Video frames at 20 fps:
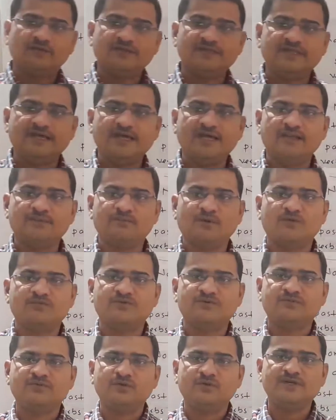with the help
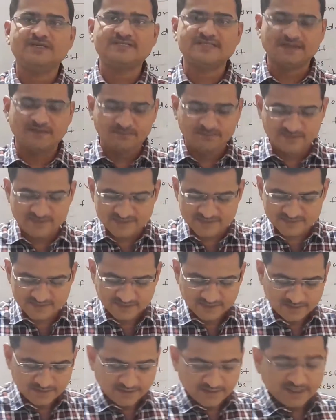of a few examples.
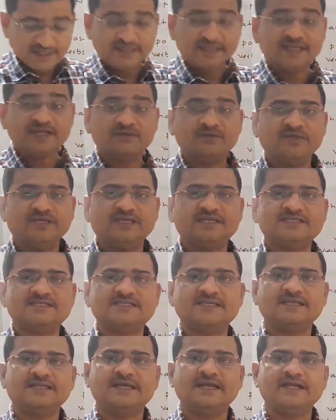Again we can
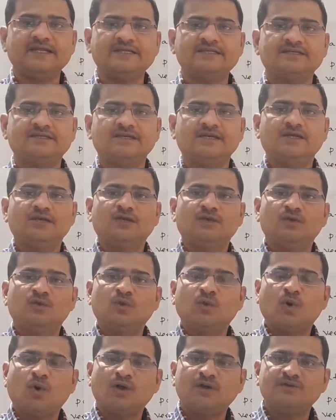say that
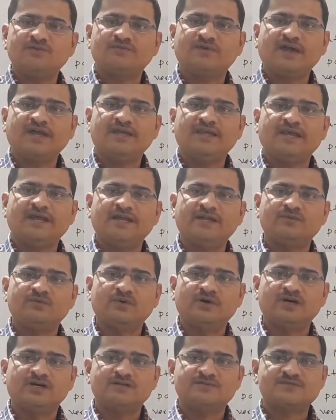non-finite
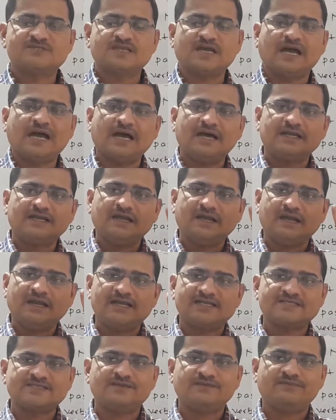verbs are
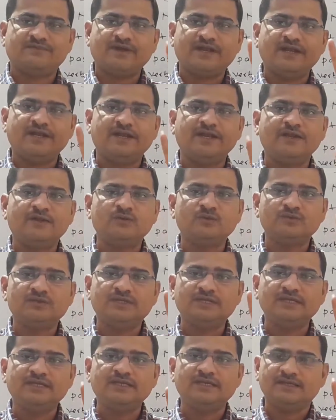classified into
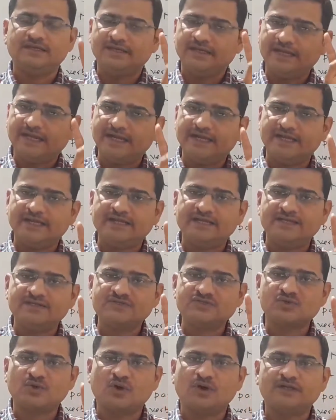three
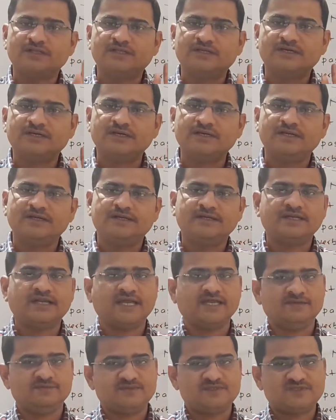categories or the
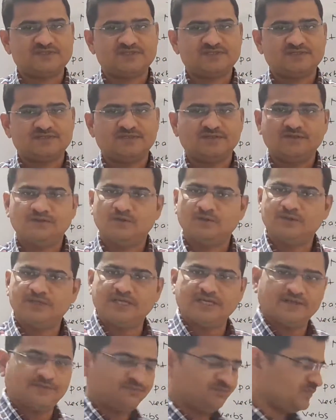types.
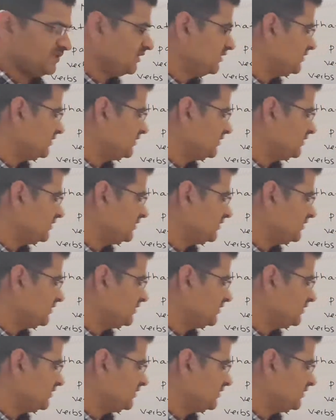Okay,